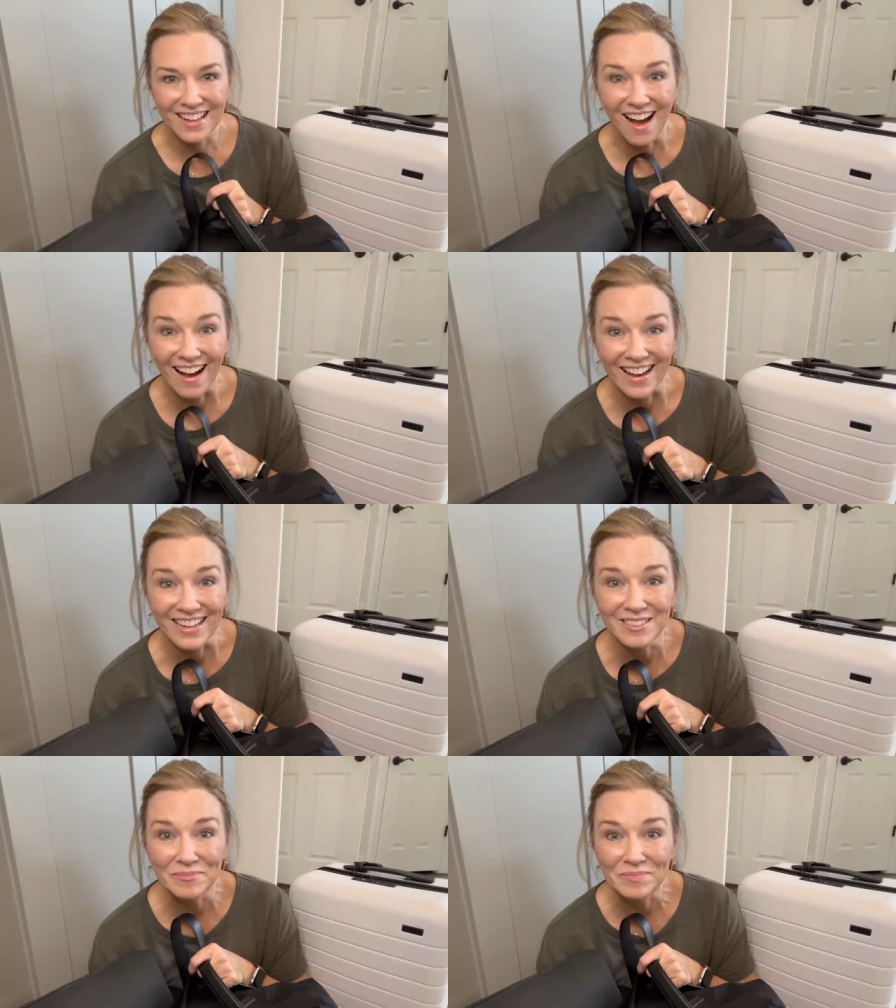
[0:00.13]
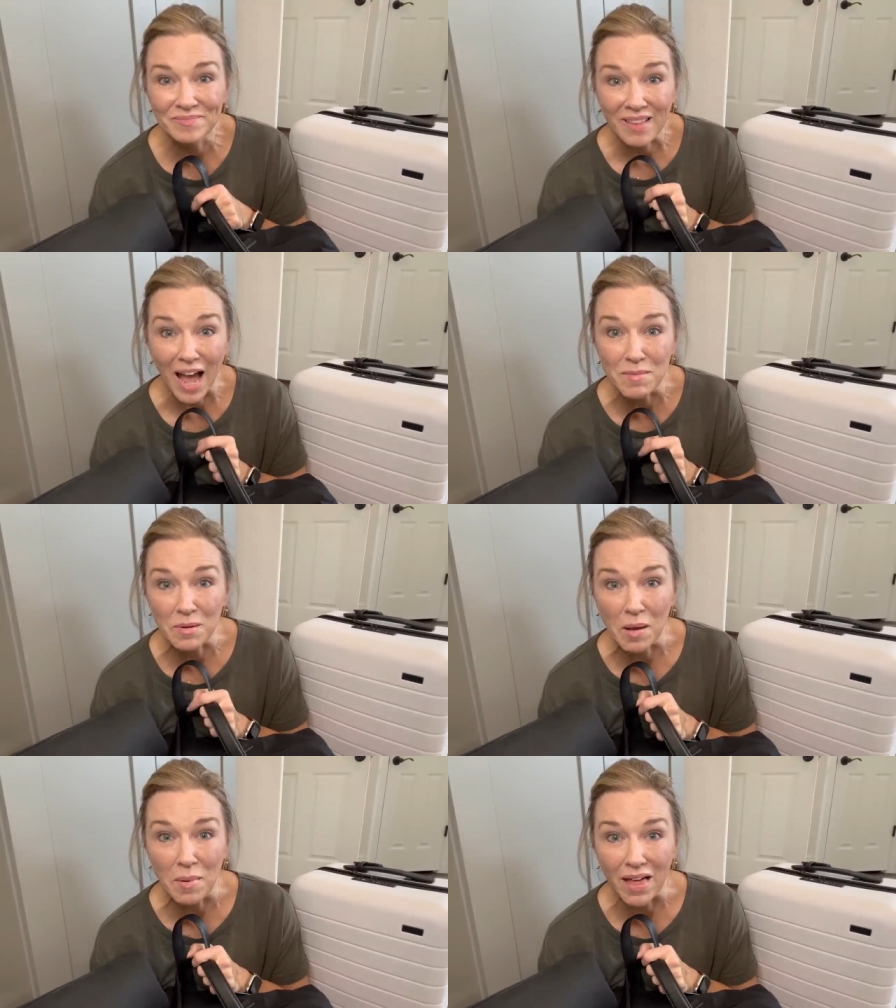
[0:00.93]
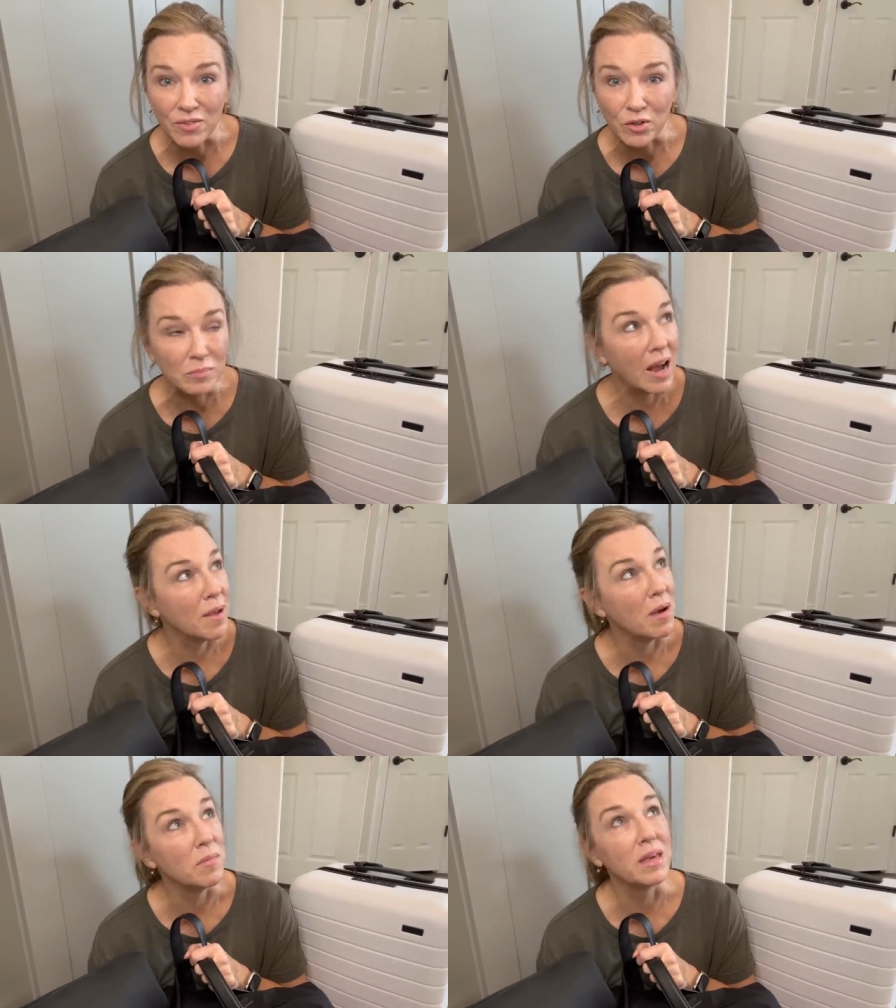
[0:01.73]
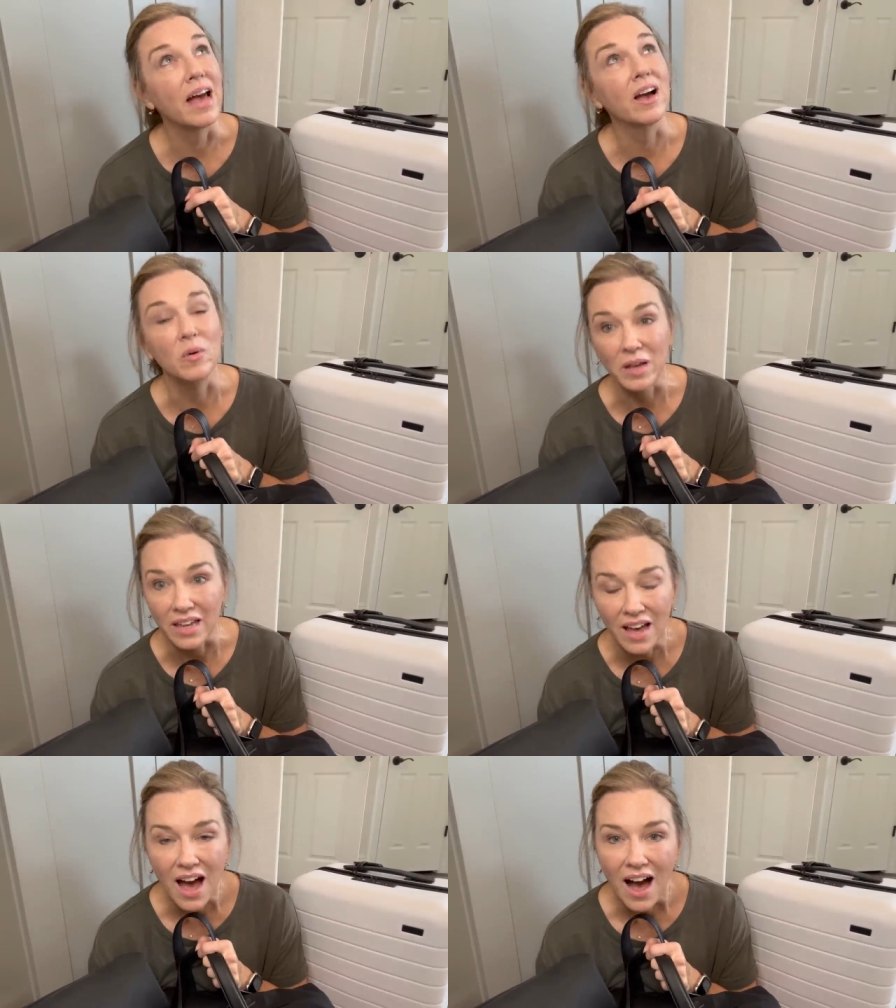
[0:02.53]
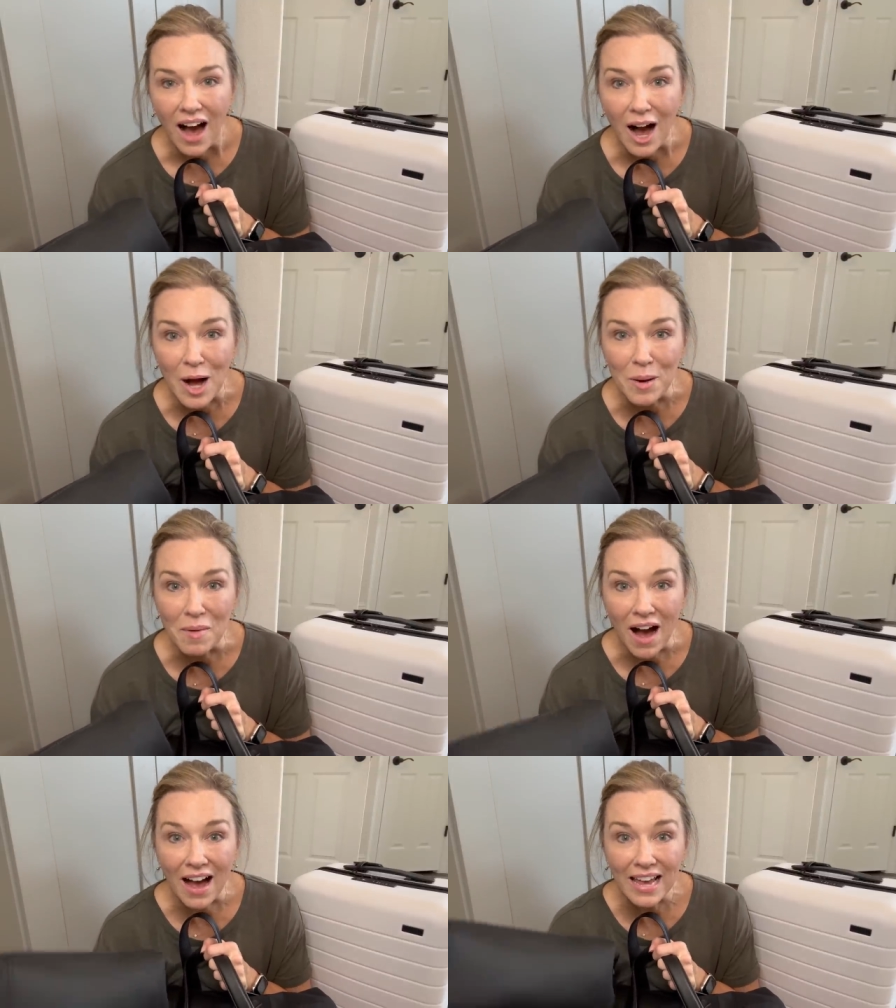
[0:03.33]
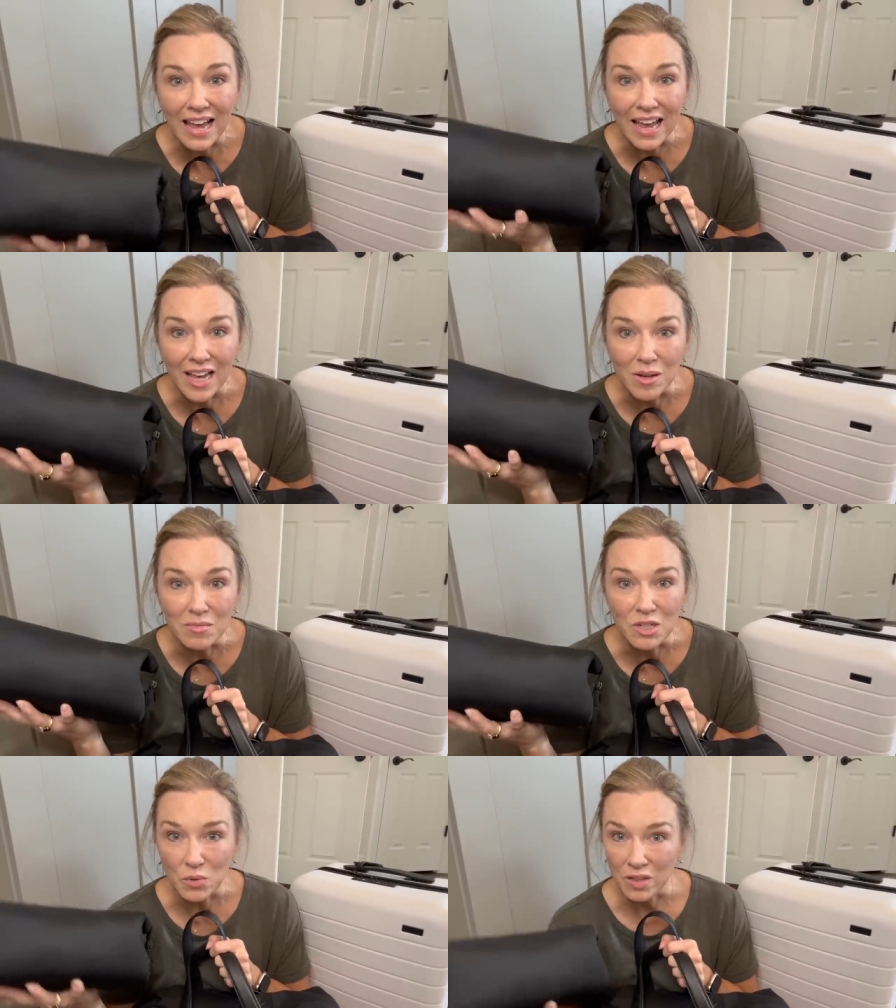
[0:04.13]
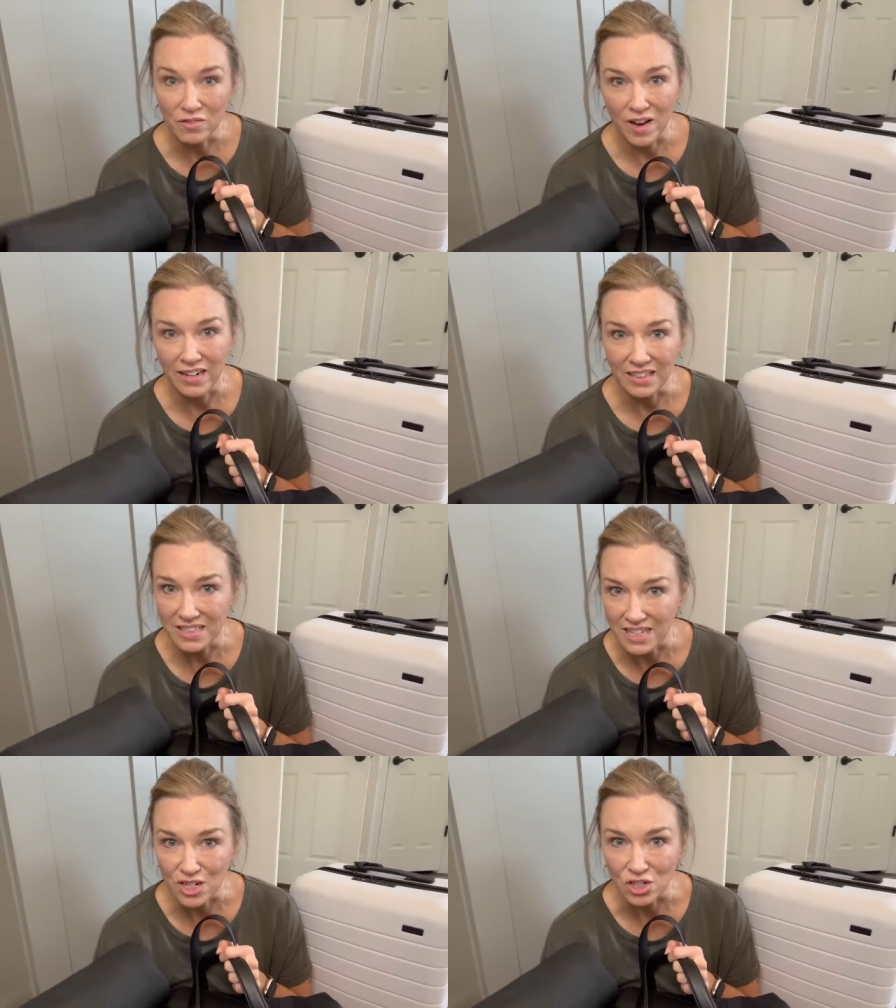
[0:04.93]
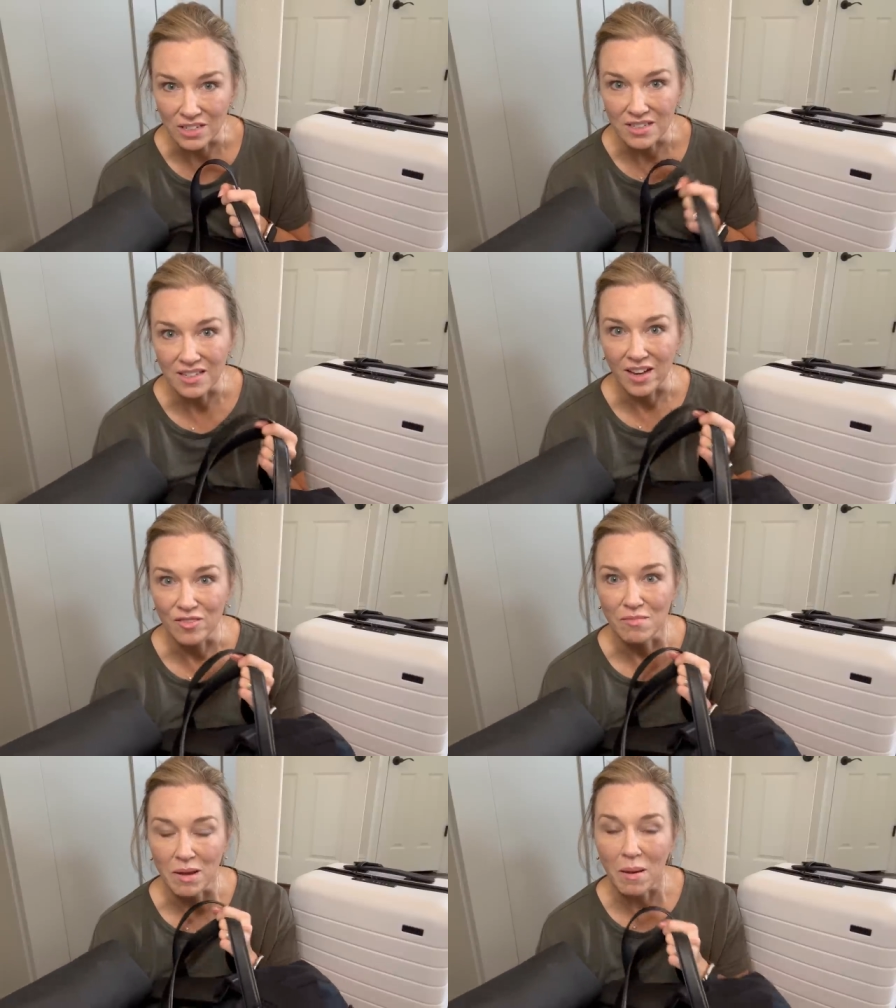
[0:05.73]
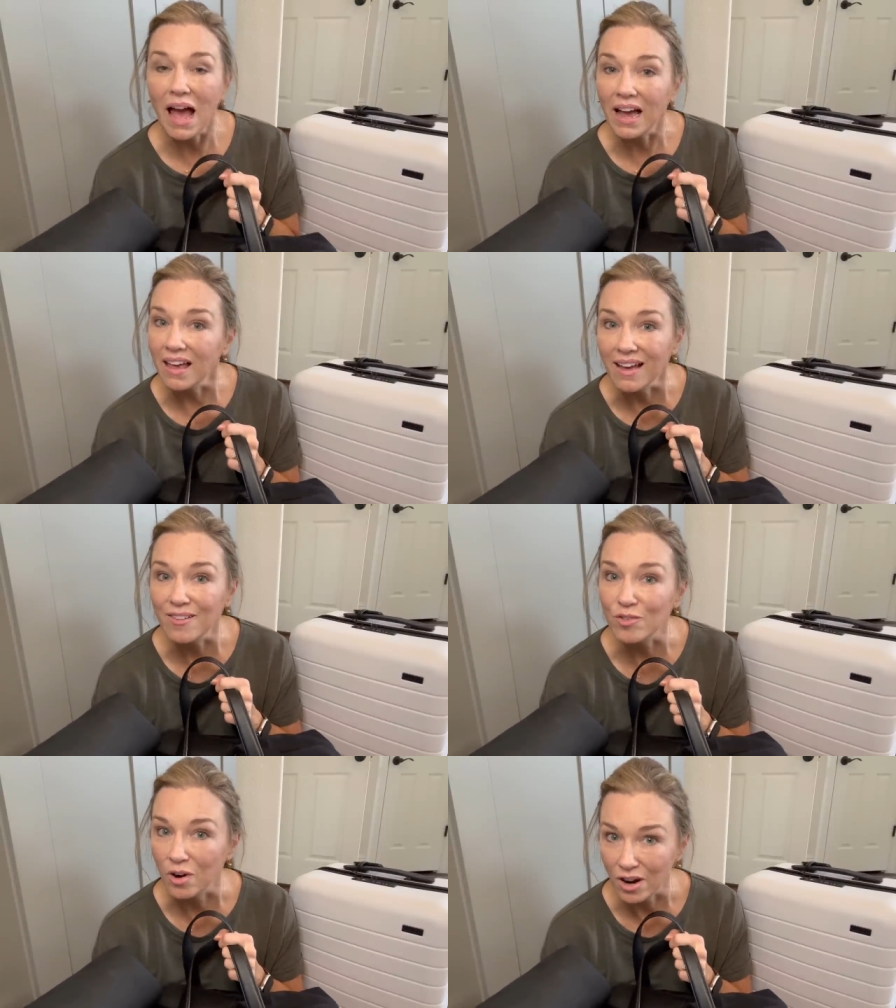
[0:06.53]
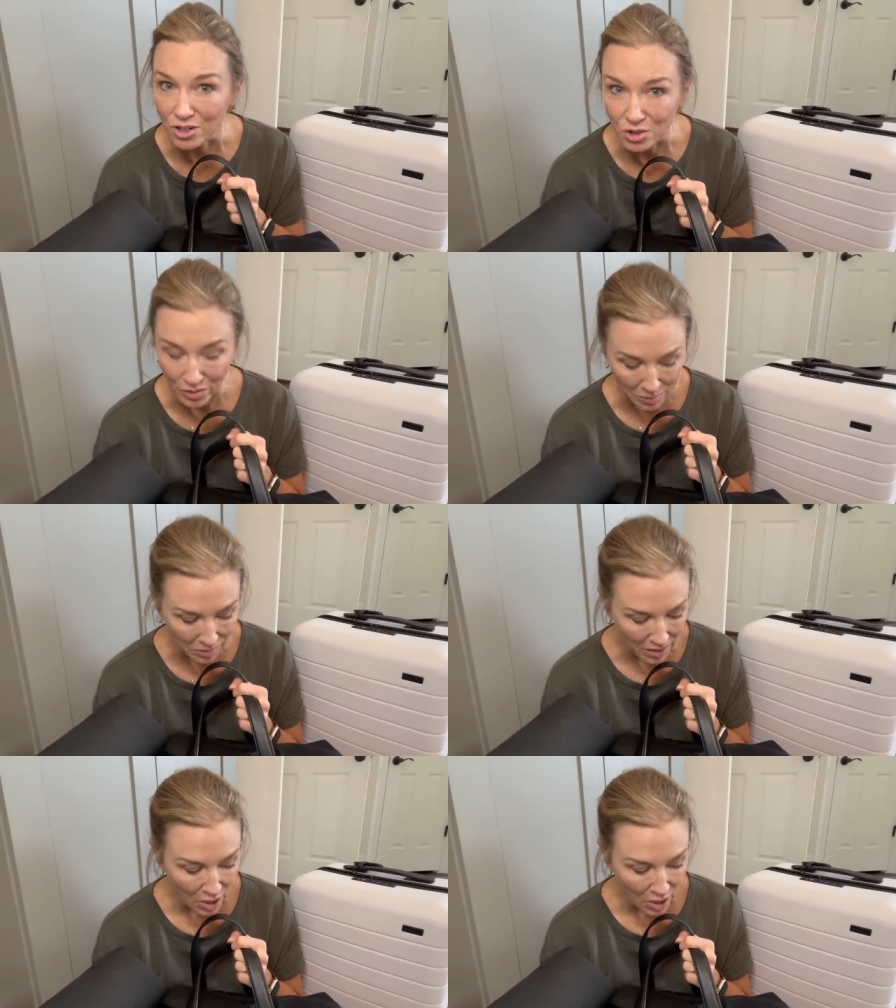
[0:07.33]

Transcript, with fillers: Hi, I'm in my bathroom. I might be echoey. Um, I am doing the finalizations of my packing for our trip.